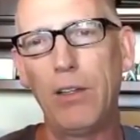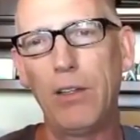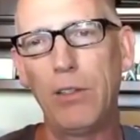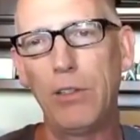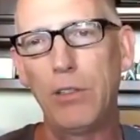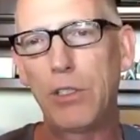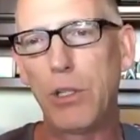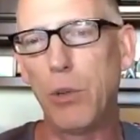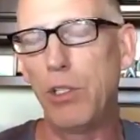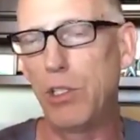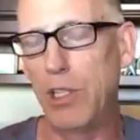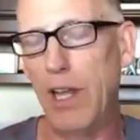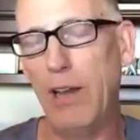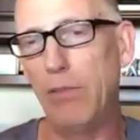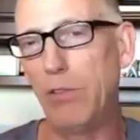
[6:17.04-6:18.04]
So
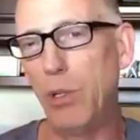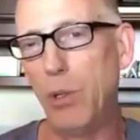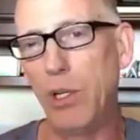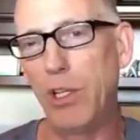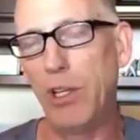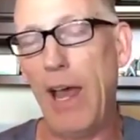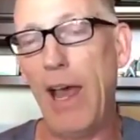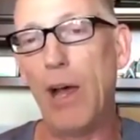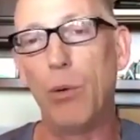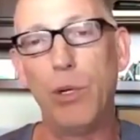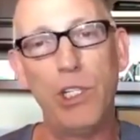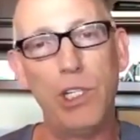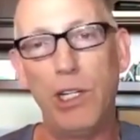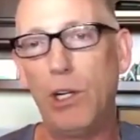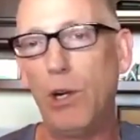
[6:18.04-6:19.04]
instead of doing that,
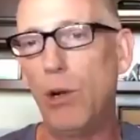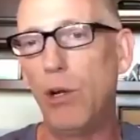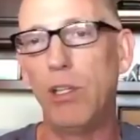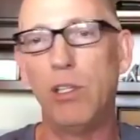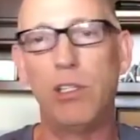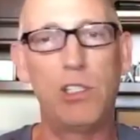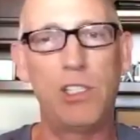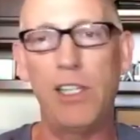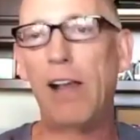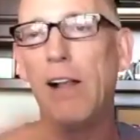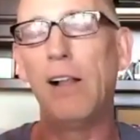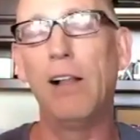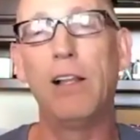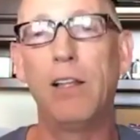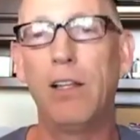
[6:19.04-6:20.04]
which he couldn't
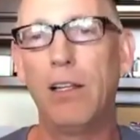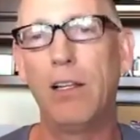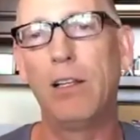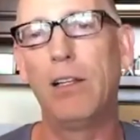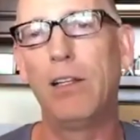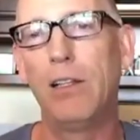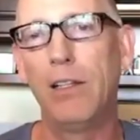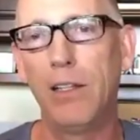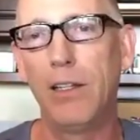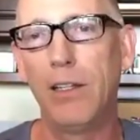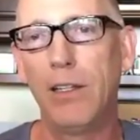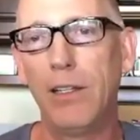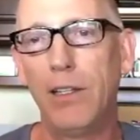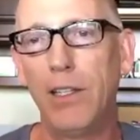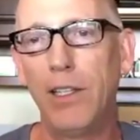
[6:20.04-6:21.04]
sell,
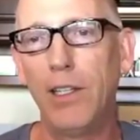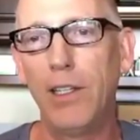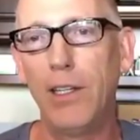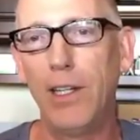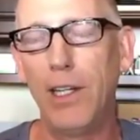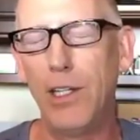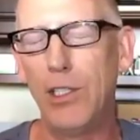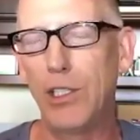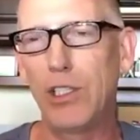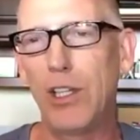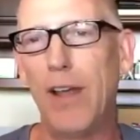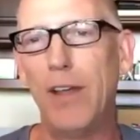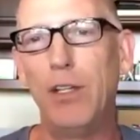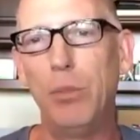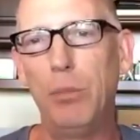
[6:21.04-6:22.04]
he just
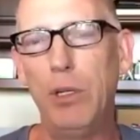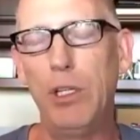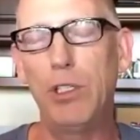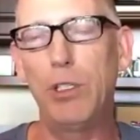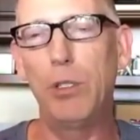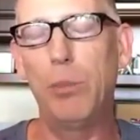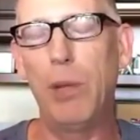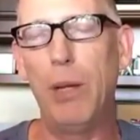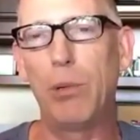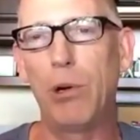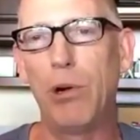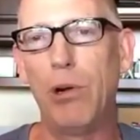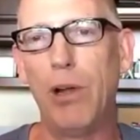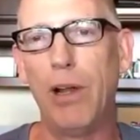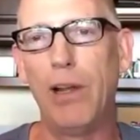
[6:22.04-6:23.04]
signed a piece of
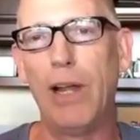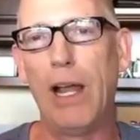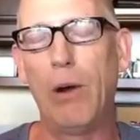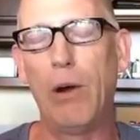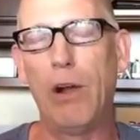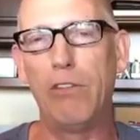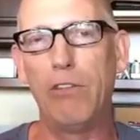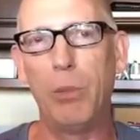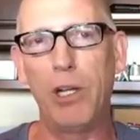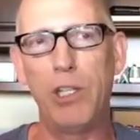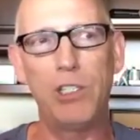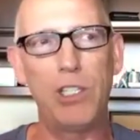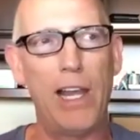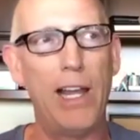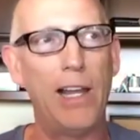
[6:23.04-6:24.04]
paper, and now
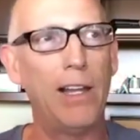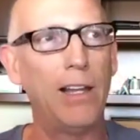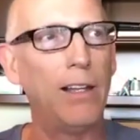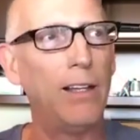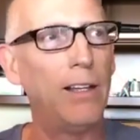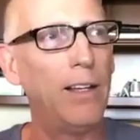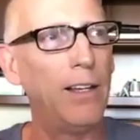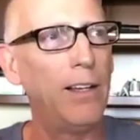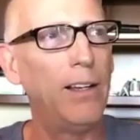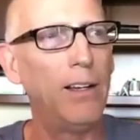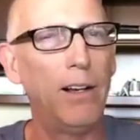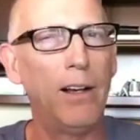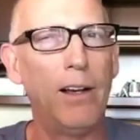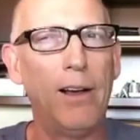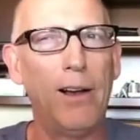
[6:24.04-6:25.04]
everybody's saying,
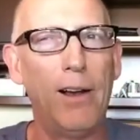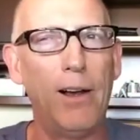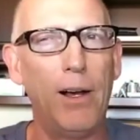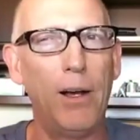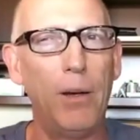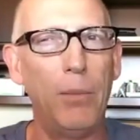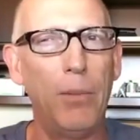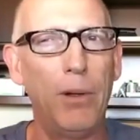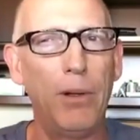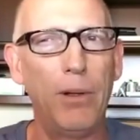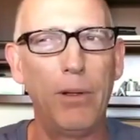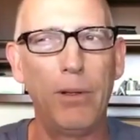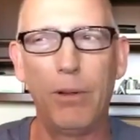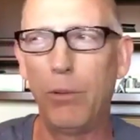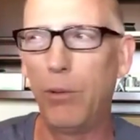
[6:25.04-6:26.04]

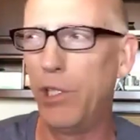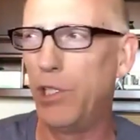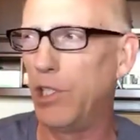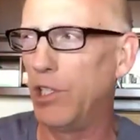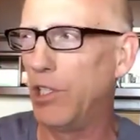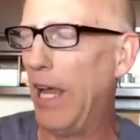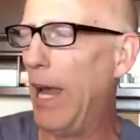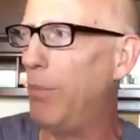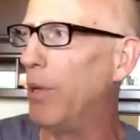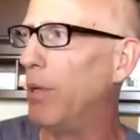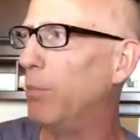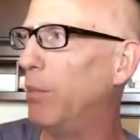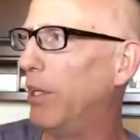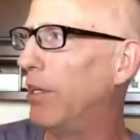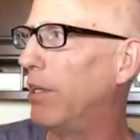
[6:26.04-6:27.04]
what just
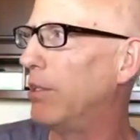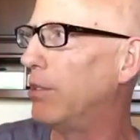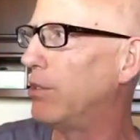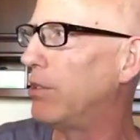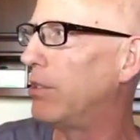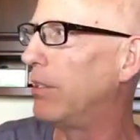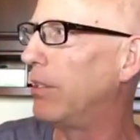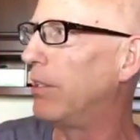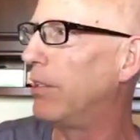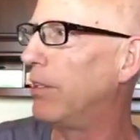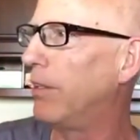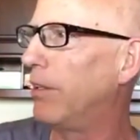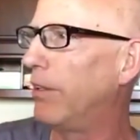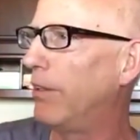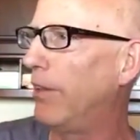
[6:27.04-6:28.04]
happened? Because
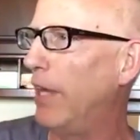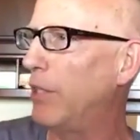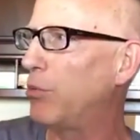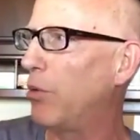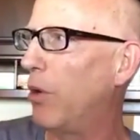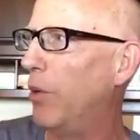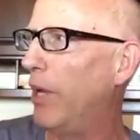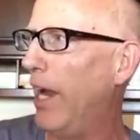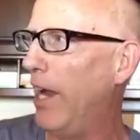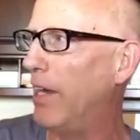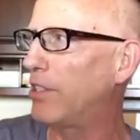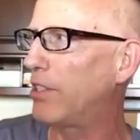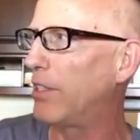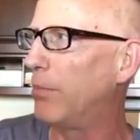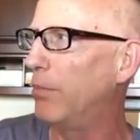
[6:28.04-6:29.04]
that's what we
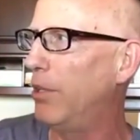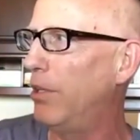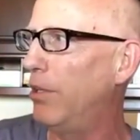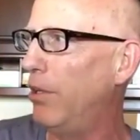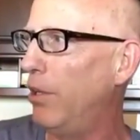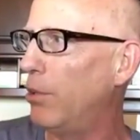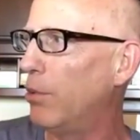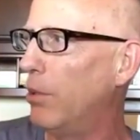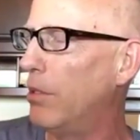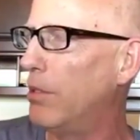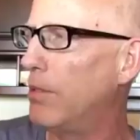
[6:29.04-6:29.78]
asked him to do.